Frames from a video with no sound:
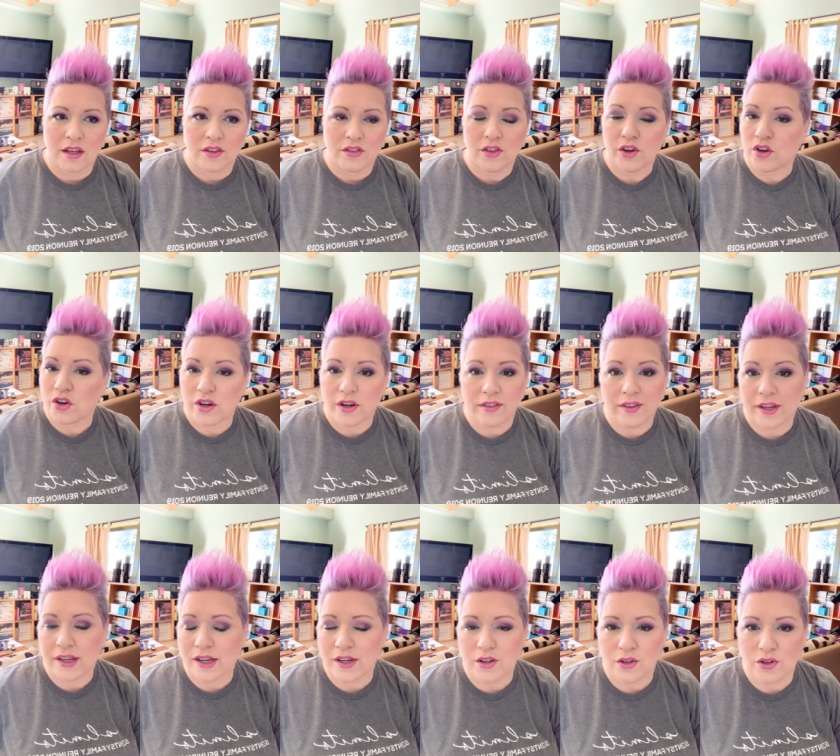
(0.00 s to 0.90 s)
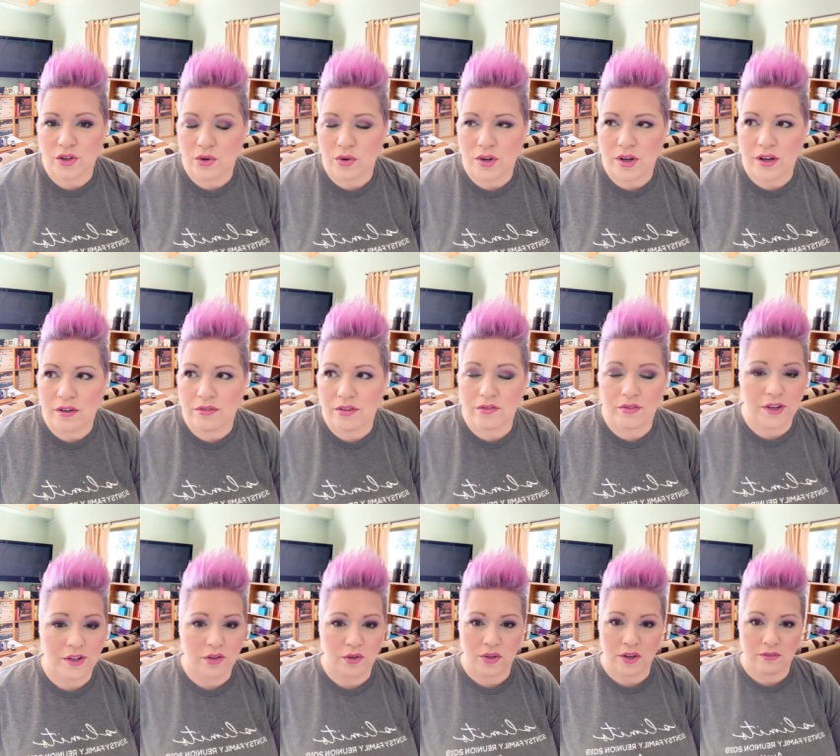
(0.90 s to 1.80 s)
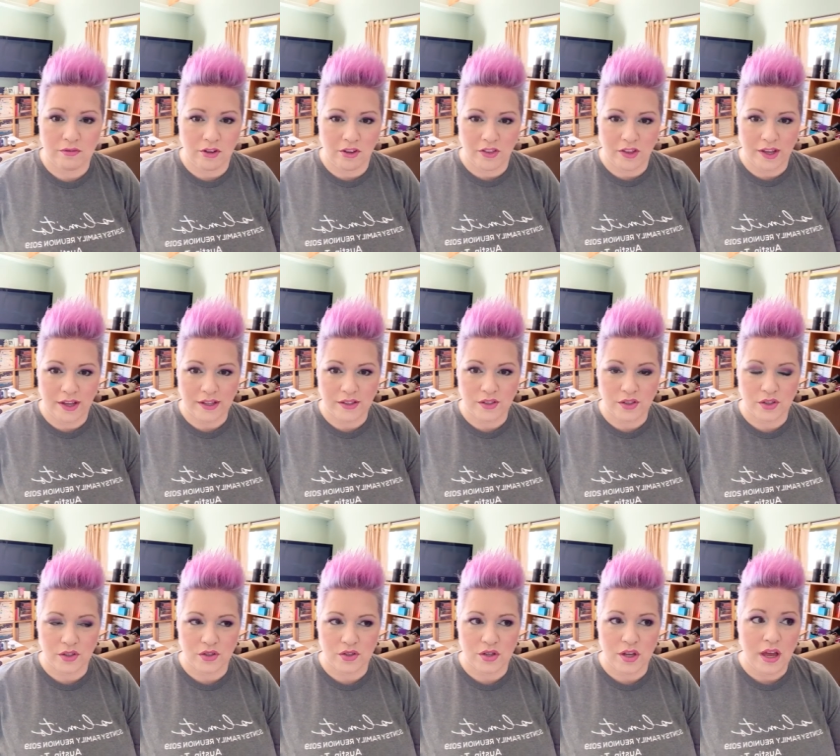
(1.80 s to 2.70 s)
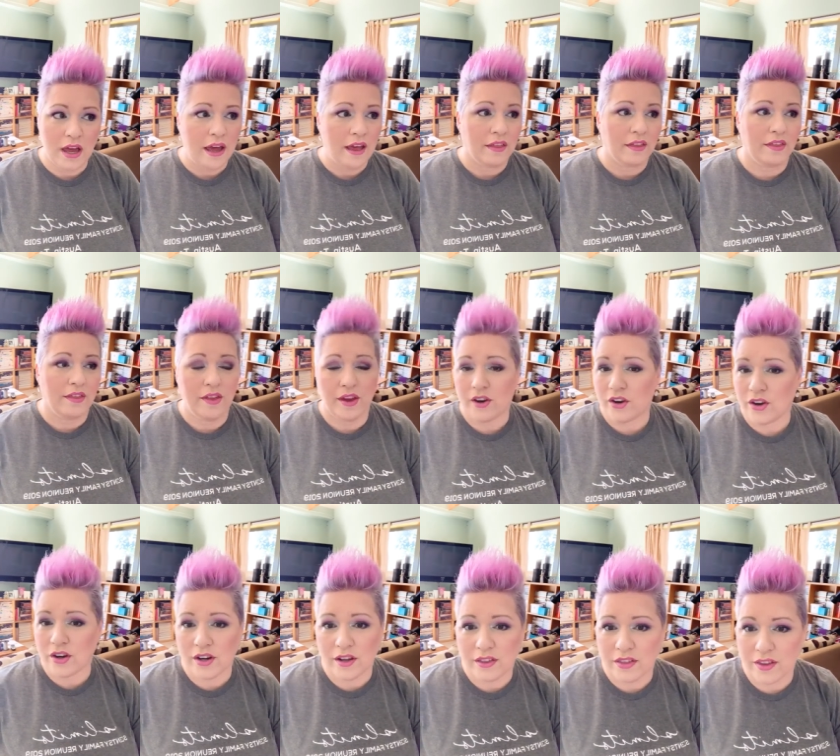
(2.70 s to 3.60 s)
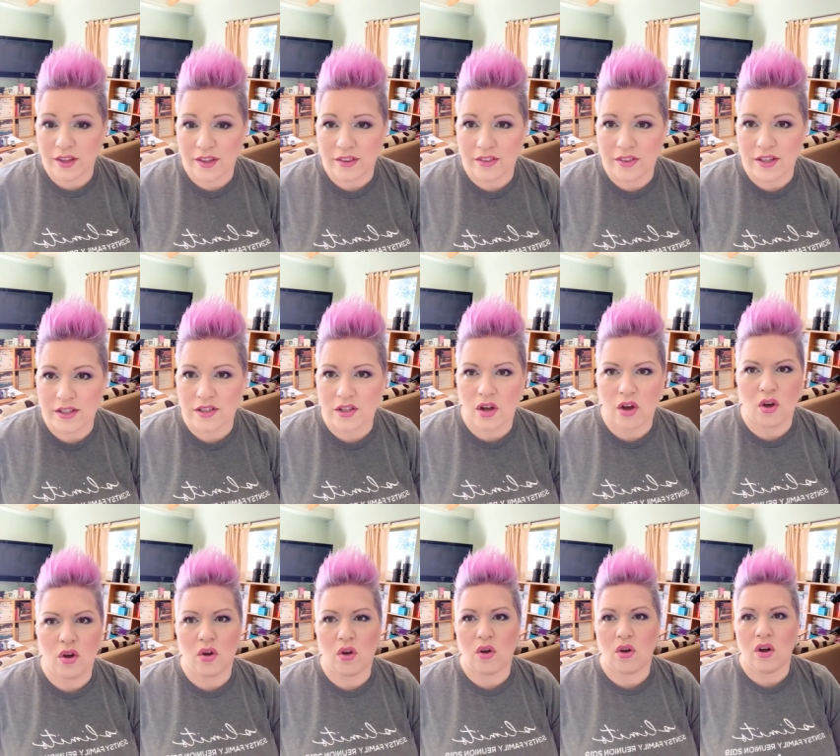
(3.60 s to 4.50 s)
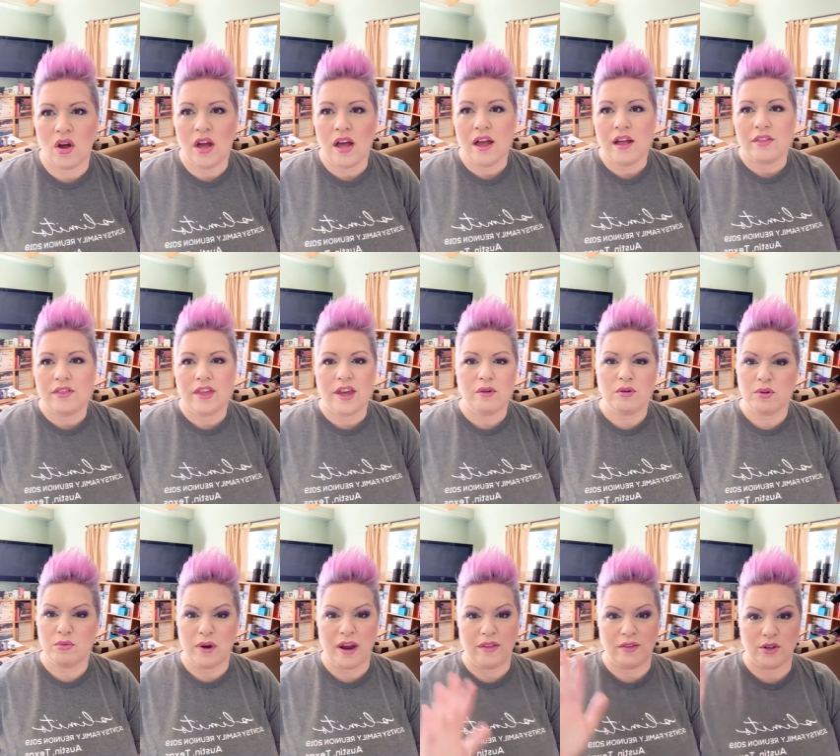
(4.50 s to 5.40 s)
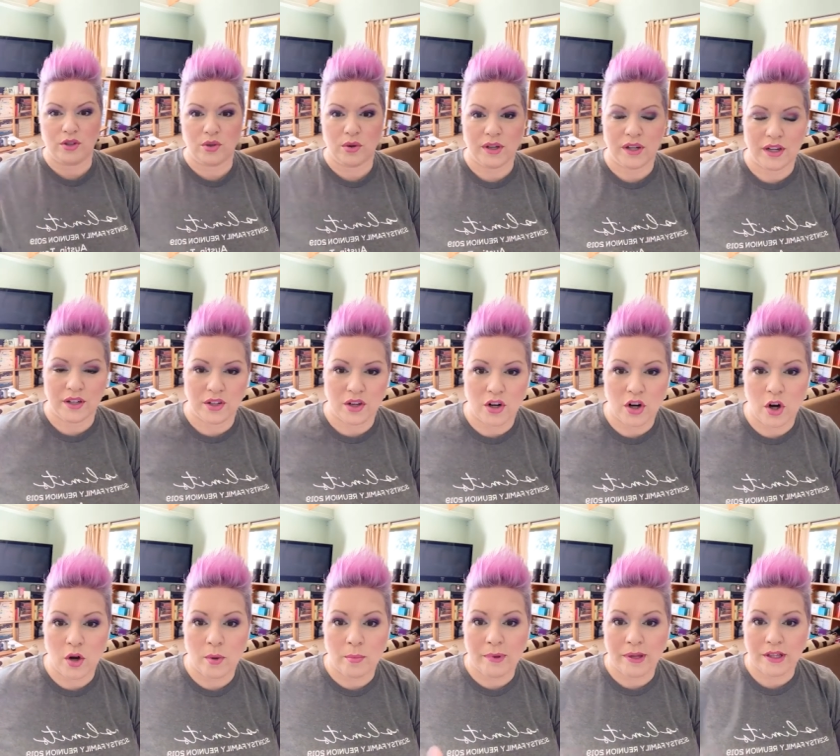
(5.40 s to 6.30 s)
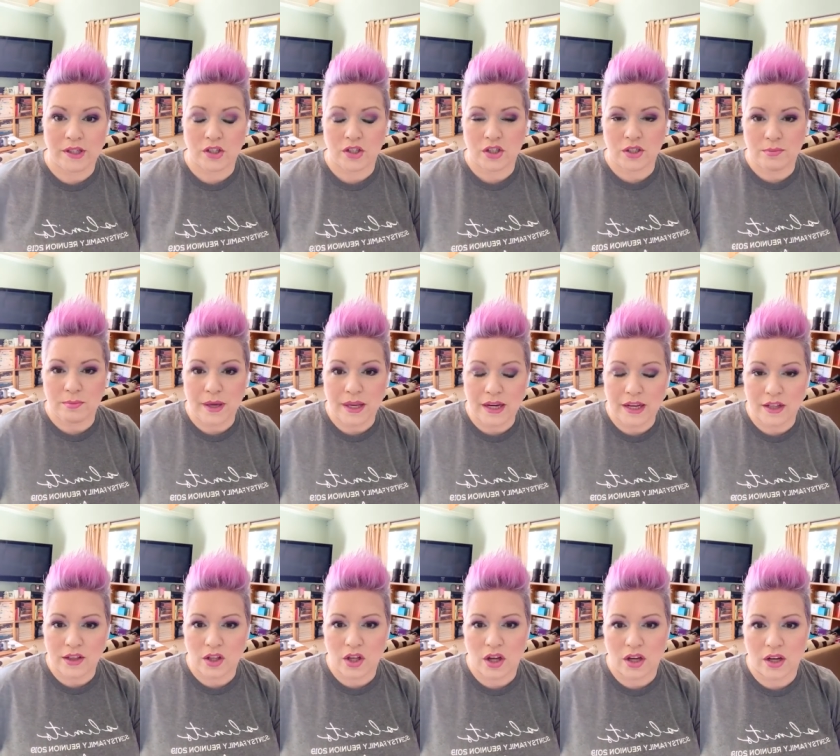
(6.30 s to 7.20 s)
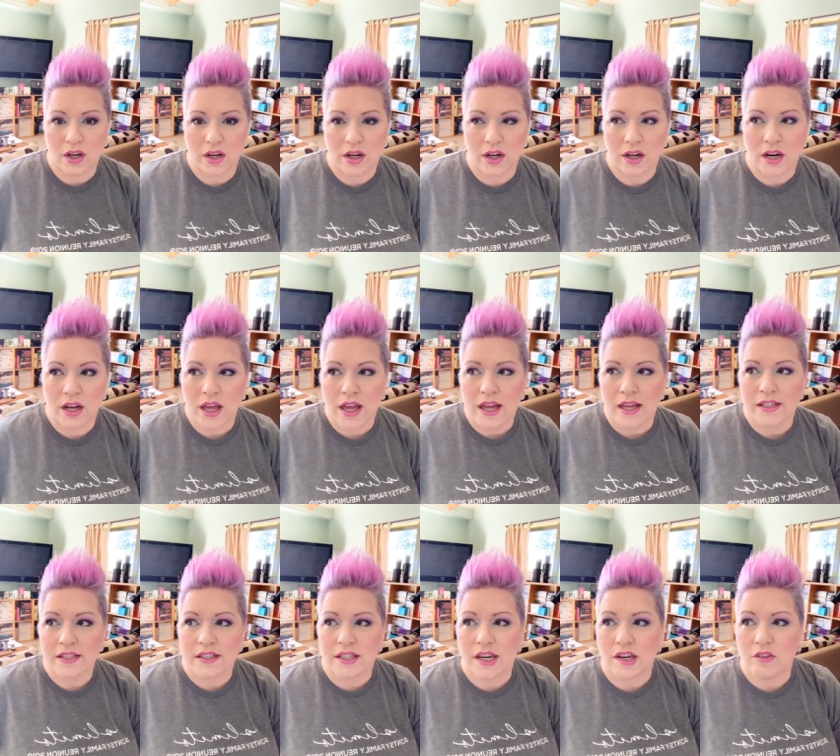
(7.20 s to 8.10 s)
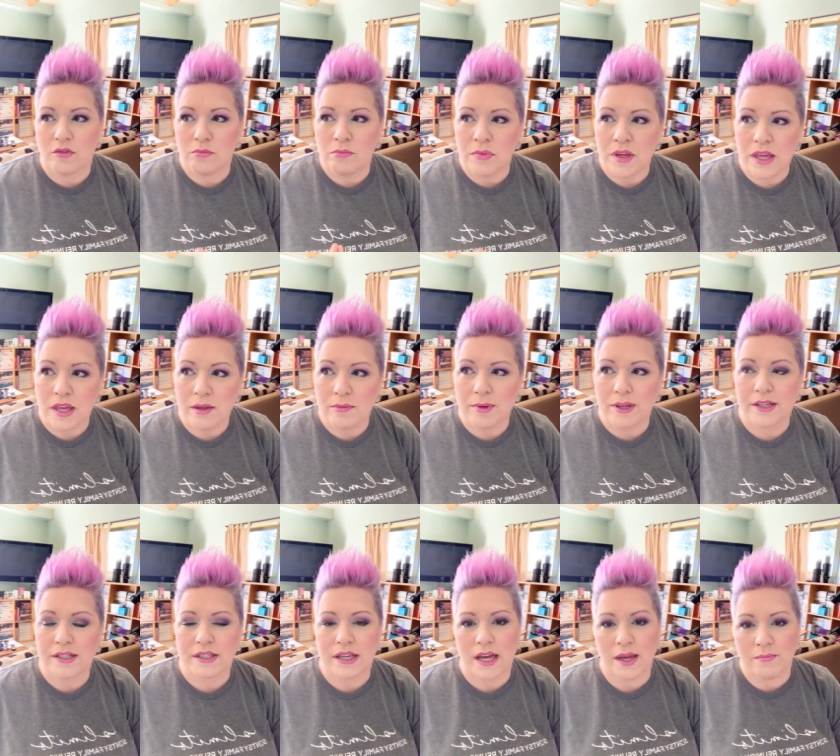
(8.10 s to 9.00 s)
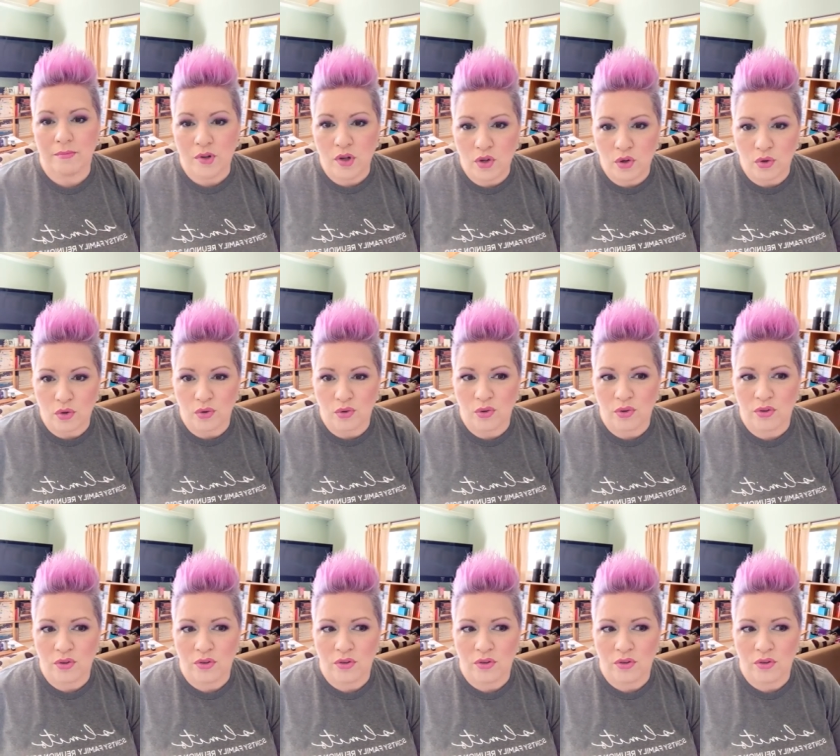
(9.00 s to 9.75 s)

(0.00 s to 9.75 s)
They're going to think I don't know enough if I don't have all the answers. They're going to think this, oh, they would rather join under her because she's been in longer instead of me because I'm new.